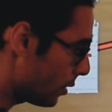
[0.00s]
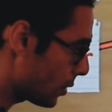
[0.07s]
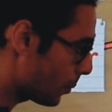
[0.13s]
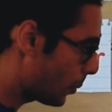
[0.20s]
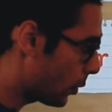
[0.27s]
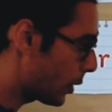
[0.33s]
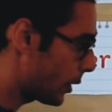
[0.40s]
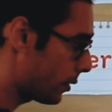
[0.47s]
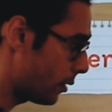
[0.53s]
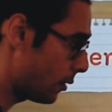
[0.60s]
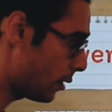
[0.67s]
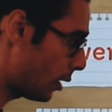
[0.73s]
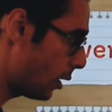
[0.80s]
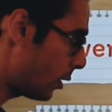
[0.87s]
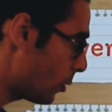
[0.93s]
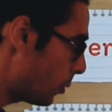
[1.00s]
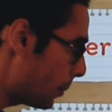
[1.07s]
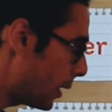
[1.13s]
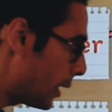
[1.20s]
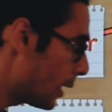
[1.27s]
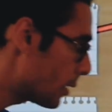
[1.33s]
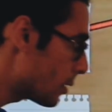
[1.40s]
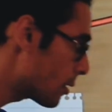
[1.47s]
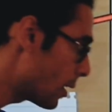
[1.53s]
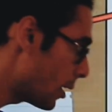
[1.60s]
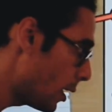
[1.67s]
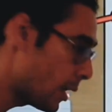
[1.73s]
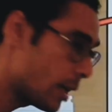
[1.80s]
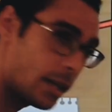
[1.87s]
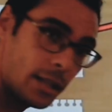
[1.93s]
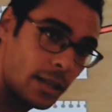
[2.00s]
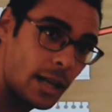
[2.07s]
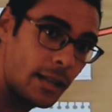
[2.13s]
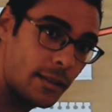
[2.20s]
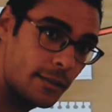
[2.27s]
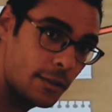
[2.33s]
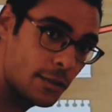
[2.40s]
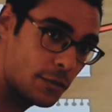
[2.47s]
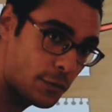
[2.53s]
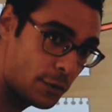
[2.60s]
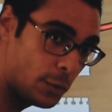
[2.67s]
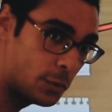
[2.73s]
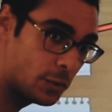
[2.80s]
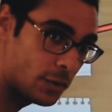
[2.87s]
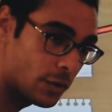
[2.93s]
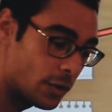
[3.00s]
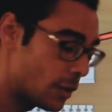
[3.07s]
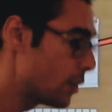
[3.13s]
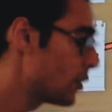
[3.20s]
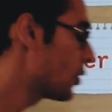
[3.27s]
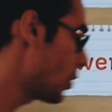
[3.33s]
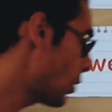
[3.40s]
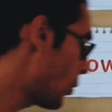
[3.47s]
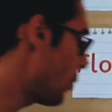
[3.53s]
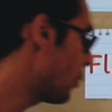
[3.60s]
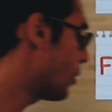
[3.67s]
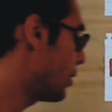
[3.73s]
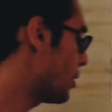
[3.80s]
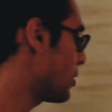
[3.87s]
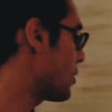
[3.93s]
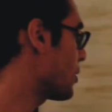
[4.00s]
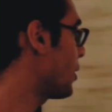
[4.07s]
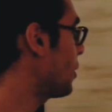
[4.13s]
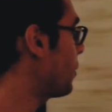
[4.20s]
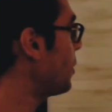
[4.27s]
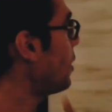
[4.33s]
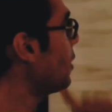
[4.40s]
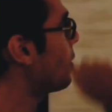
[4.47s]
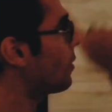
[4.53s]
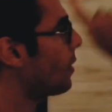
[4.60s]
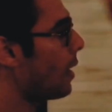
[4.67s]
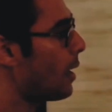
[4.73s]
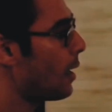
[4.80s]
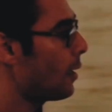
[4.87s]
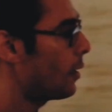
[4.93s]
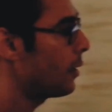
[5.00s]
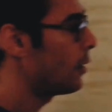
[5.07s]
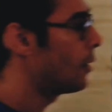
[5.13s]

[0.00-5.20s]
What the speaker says: this part. The arrow begins here at this fruit. So this is gonna be the